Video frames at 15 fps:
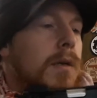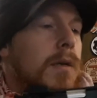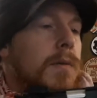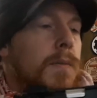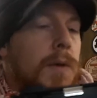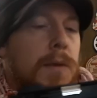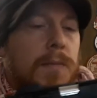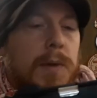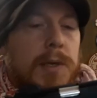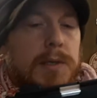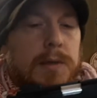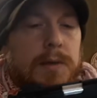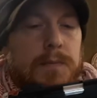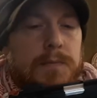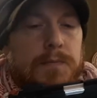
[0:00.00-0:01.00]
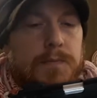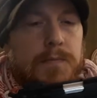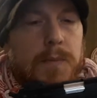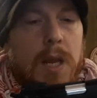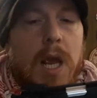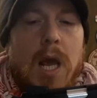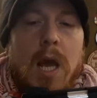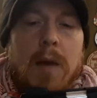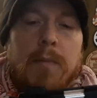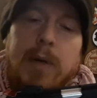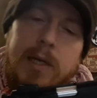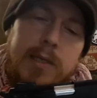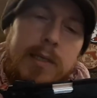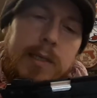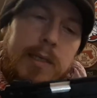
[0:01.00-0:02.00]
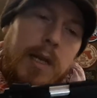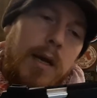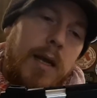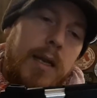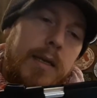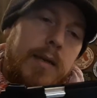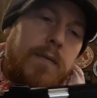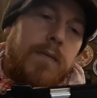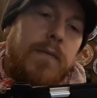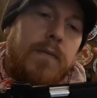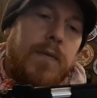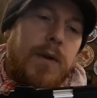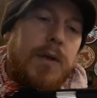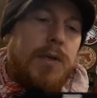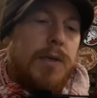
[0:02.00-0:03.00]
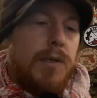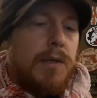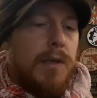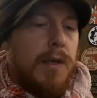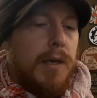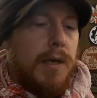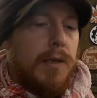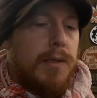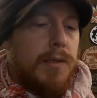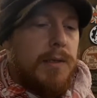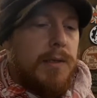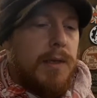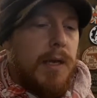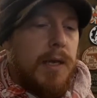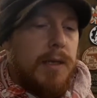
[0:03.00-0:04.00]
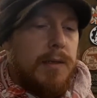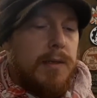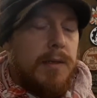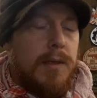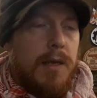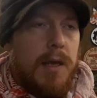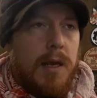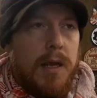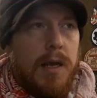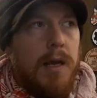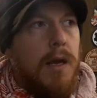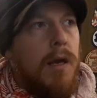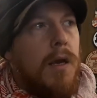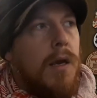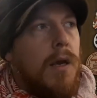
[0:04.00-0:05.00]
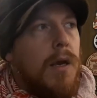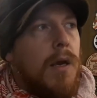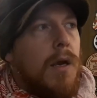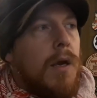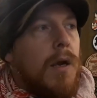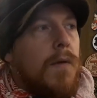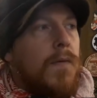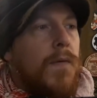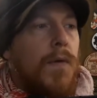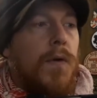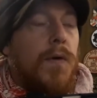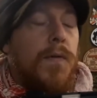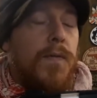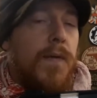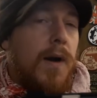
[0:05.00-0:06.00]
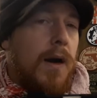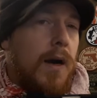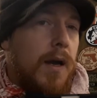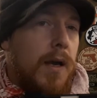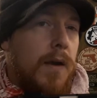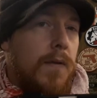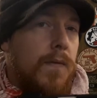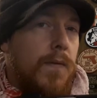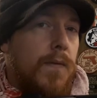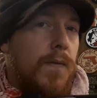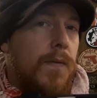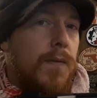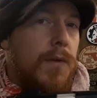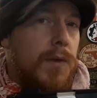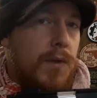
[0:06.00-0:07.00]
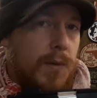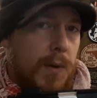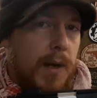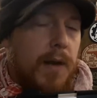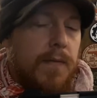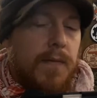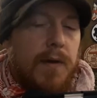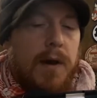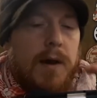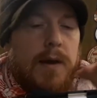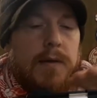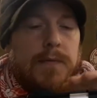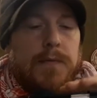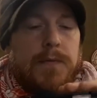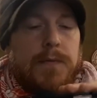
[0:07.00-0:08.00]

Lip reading: Smith & Wesson, but it's a slightly different version to this. It's the 4525.